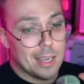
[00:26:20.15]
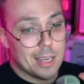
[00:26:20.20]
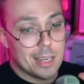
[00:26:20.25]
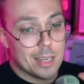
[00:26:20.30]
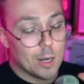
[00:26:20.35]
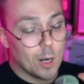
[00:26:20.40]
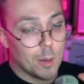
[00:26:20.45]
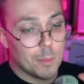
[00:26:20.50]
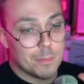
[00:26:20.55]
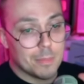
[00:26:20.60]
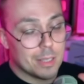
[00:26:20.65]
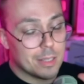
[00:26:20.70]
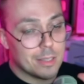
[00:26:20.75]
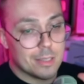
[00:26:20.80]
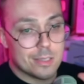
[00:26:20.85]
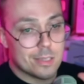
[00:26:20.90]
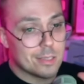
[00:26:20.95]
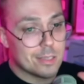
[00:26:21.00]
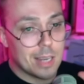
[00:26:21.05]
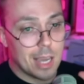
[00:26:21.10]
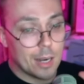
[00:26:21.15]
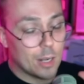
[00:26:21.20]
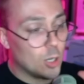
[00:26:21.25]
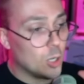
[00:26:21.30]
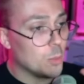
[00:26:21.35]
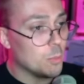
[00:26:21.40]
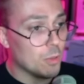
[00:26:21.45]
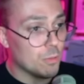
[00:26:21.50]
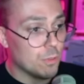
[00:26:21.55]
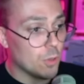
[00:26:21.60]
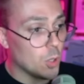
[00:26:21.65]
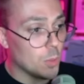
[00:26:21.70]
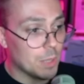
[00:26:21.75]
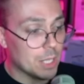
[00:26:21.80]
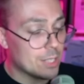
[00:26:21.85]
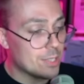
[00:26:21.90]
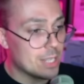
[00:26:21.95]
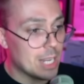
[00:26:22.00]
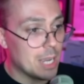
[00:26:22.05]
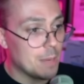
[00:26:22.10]
you know, this is not a
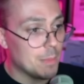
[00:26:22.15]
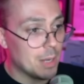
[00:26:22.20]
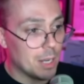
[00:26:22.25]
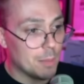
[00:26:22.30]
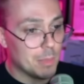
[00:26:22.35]
homophobic statement.